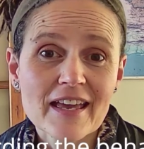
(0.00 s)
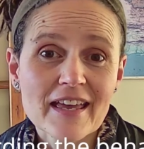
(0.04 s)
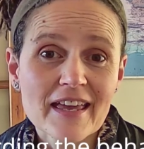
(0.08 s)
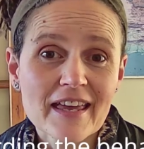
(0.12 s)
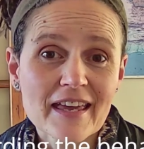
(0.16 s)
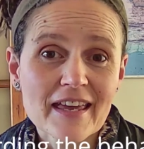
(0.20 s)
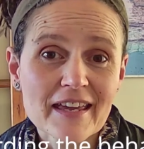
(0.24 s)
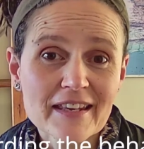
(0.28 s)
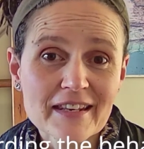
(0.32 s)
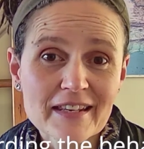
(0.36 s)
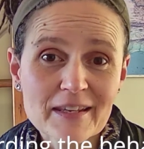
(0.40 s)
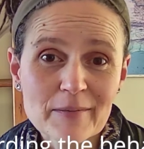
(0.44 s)

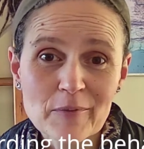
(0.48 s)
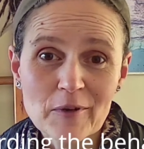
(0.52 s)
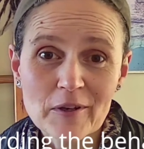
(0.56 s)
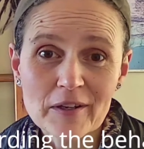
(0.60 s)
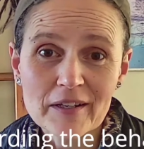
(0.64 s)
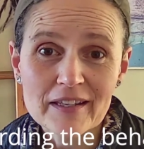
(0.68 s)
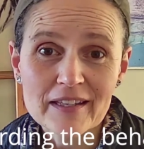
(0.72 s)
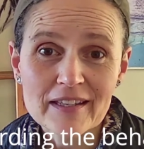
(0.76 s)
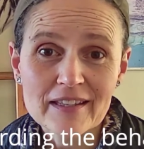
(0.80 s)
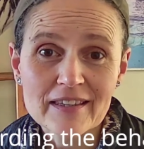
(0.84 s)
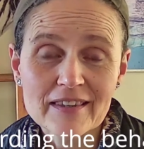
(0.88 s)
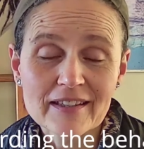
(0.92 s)

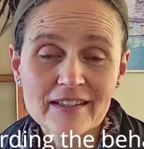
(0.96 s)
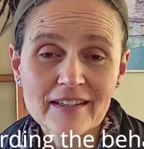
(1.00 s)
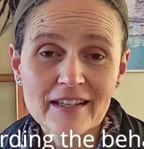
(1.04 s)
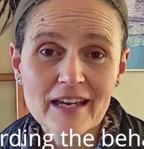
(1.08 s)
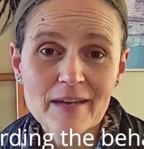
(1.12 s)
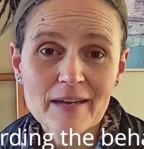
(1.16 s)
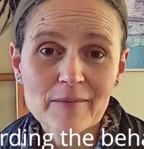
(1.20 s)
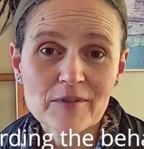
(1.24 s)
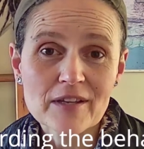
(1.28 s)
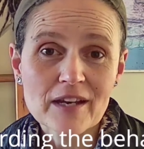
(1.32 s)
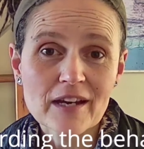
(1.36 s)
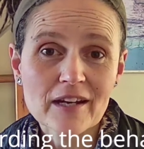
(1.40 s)
anybody that
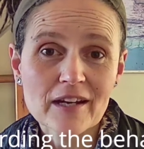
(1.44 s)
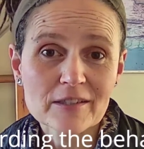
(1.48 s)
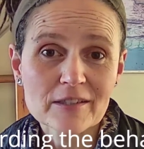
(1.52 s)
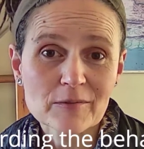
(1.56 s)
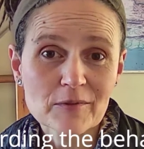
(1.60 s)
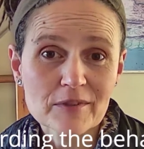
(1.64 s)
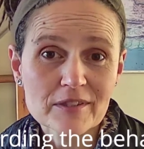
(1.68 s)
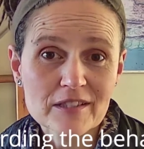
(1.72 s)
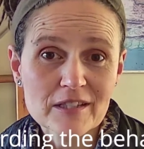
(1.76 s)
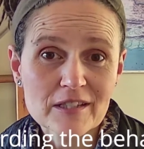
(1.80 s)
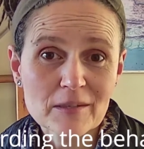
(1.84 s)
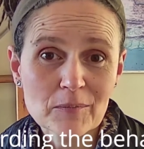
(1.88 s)
came to the house
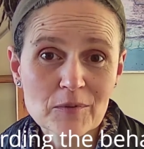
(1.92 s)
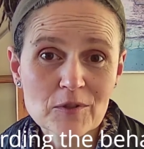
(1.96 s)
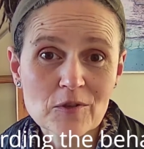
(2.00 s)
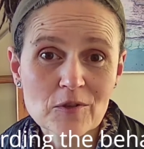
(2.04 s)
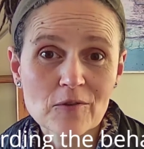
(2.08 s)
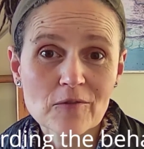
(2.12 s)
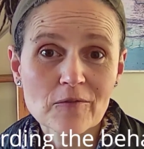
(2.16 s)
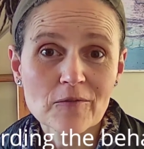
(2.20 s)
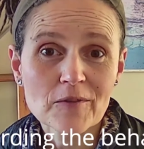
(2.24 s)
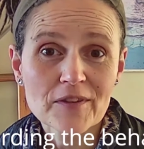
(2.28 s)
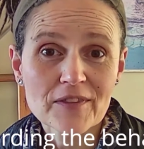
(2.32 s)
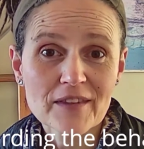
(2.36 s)
was tipped
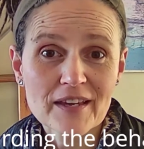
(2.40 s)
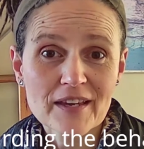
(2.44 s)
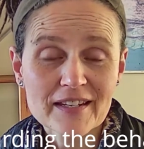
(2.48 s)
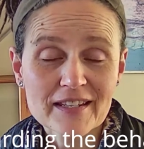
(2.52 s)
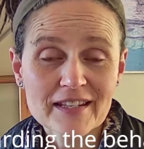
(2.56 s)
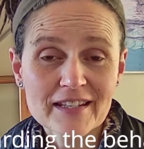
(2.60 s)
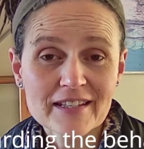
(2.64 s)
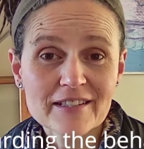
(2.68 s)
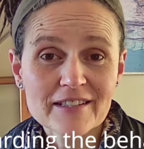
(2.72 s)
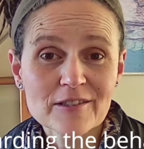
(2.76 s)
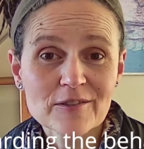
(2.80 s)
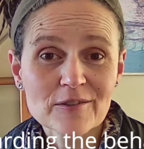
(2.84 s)
off that they
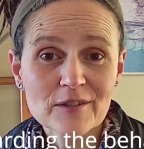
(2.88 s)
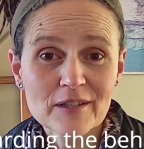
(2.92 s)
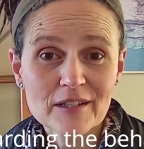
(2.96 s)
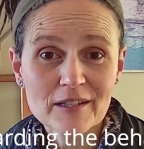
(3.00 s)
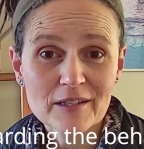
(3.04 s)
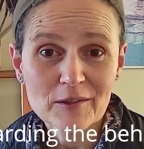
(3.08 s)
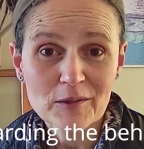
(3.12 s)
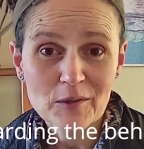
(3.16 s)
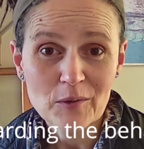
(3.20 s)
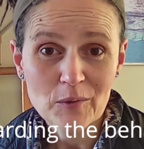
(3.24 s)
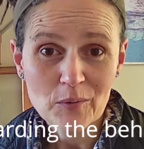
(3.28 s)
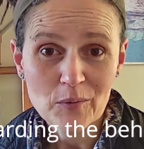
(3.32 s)
need to
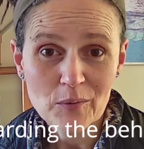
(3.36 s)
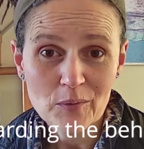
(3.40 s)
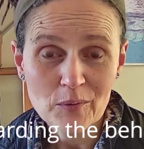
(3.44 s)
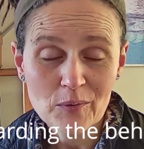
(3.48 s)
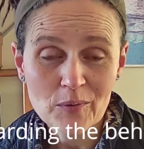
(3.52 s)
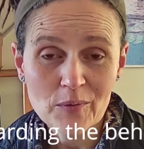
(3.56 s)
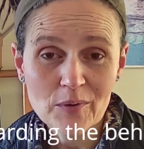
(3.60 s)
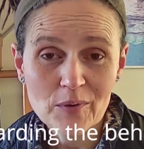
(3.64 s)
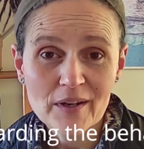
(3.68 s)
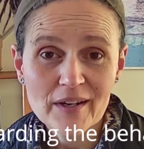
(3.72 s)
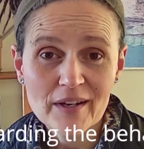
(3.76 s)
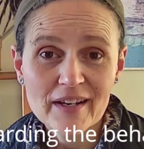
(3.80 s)

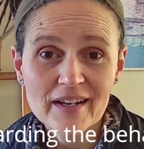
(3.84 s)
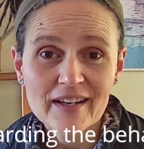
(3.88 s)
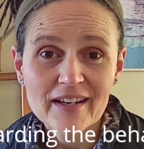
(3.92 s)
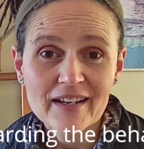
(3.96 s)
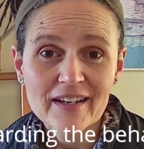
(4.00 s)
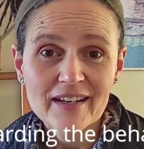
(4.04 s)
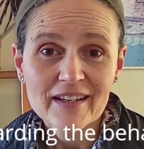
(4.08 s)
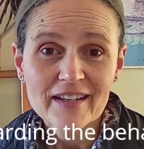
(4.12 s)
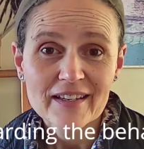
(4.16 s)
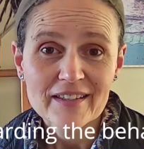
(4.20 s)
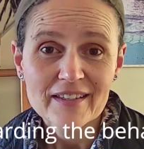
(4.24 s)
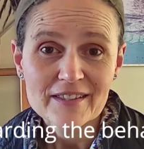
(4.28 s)
ignore
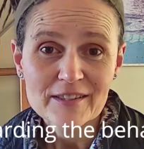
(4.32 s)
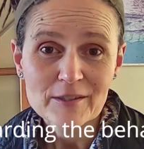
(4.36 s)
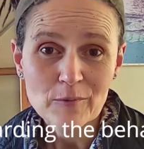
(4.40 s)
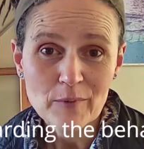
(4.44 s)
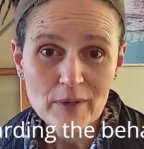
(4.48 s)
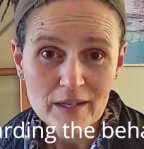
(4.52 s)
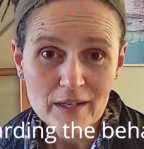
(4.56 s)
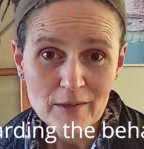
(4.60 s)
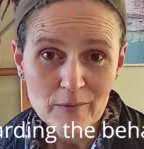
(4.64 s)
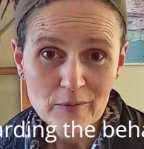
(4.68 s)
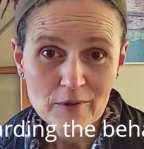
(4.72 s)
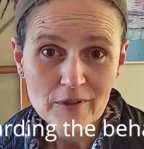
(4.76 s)

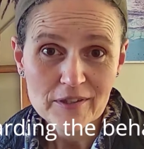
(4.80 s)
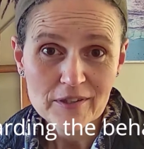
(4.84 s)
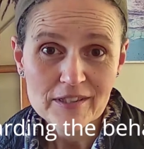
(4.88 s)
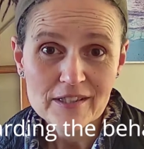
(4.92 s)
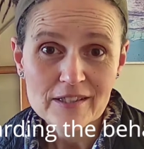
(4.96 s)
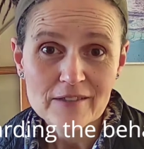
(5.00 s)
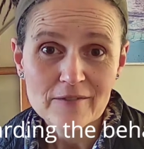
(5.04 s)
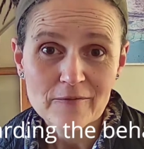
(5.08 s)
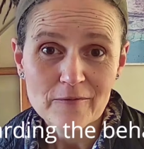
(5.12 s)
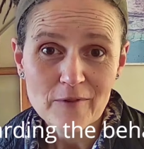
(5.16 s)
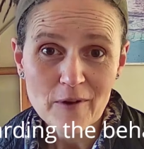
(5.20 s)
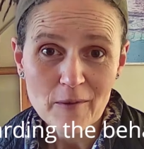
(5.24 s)
swear
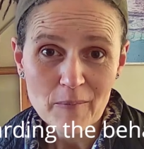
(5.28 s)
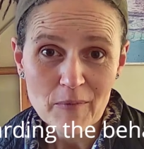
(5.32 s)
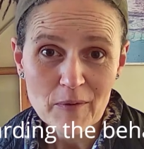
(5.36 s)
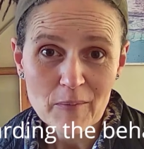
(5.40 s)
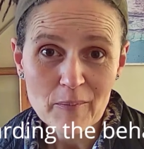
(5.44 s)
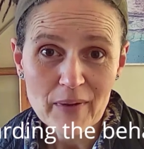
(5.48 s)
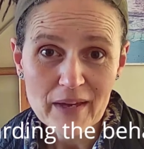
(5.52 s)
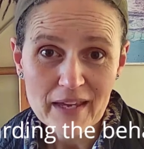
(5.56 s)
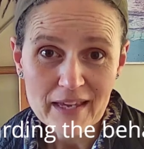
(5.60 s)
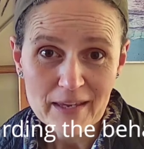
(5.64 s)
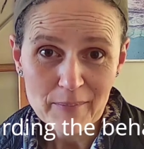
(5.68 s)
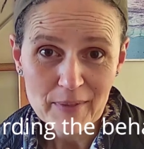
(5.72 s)
words from the
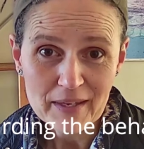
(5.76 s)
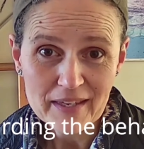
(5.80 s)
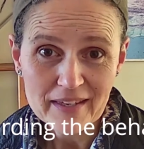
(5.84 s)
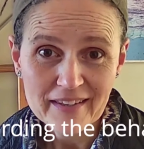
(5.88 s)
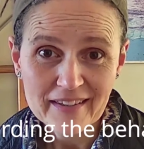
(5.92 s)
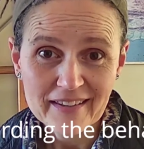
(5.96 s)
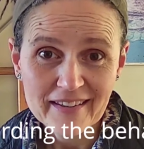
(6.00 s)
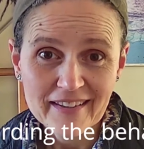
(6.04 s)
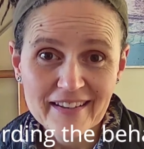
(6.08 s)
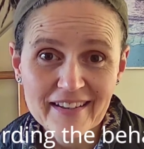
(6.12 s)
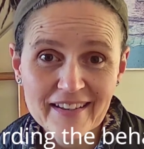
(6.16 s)
baby.